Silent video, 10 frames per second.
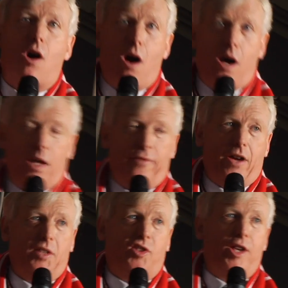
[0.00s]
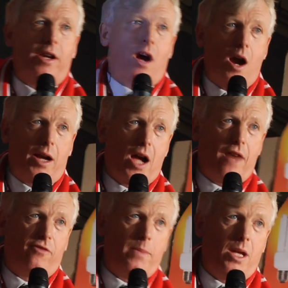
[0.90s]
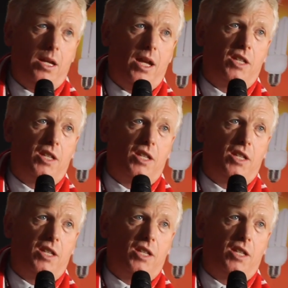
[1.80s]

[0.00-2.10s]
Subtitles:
all of us that our government